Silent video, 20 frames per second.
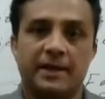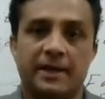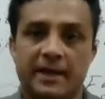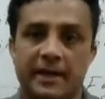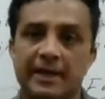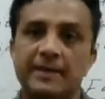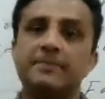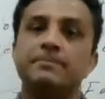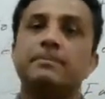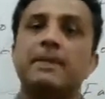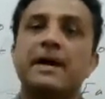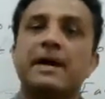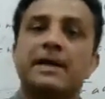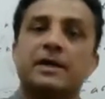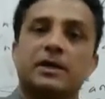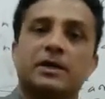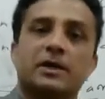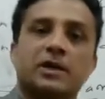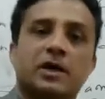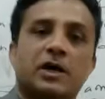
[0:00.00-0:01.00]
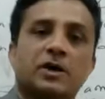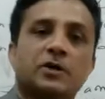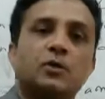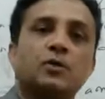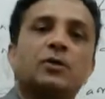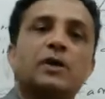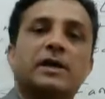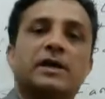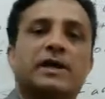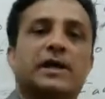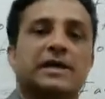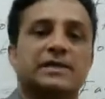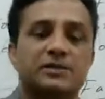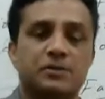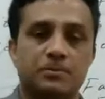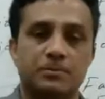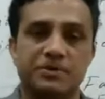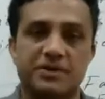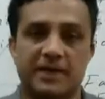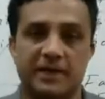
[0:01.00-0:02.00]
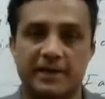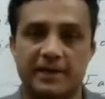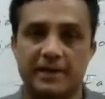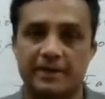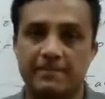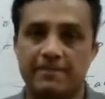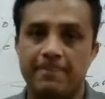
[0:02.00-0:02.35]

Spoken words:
in my Google Classroom channel.